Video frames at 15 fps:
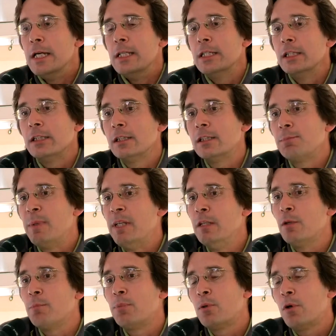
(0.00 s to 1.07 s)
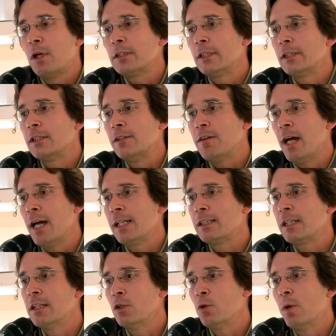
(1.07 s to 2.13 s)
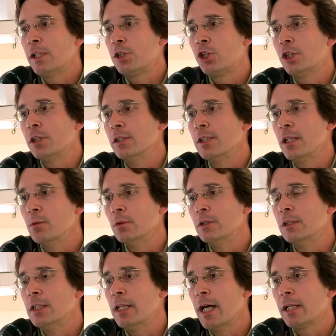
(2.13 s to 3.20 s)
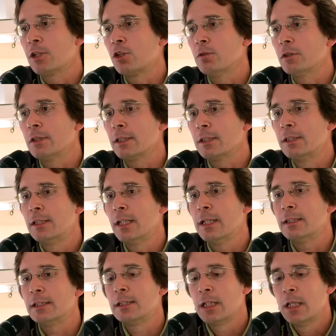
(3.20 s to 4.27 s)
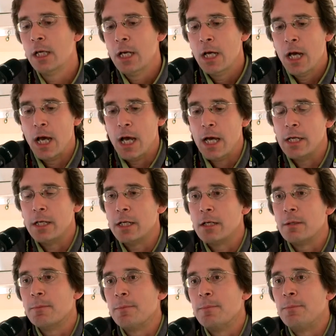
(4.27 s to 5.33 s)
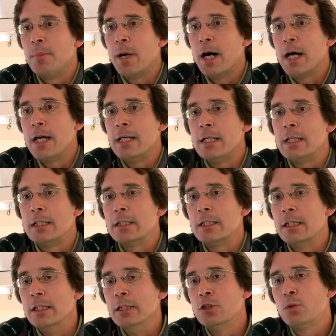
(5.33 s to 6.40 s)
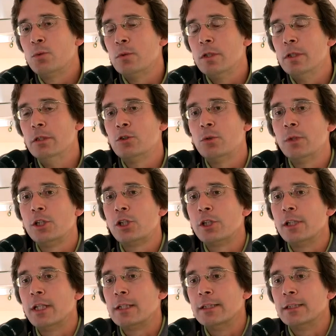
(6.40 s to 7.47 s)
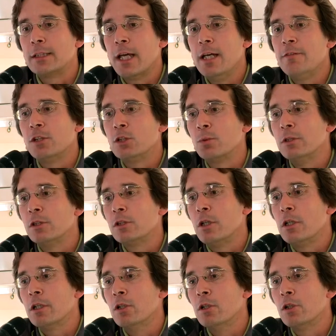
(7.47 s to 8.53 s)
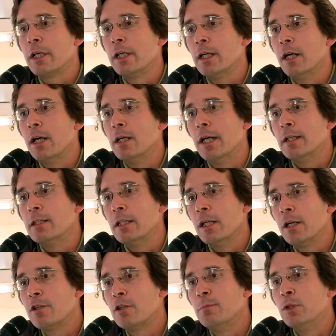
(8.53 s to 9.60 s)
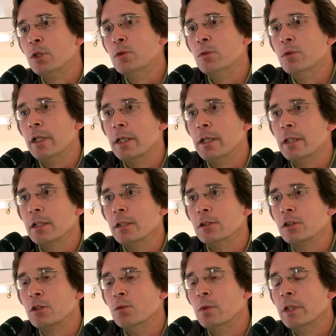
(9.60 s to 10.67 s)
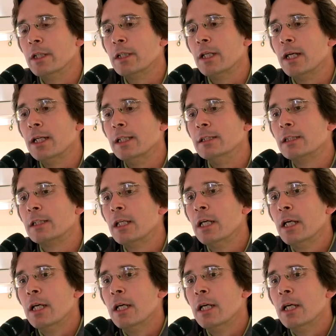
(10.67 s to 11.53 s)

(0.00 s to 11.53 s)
this has been a process of asking questions that was the actual success. And by the intuition that this gave us, we started looking at the other balloon aerials and realized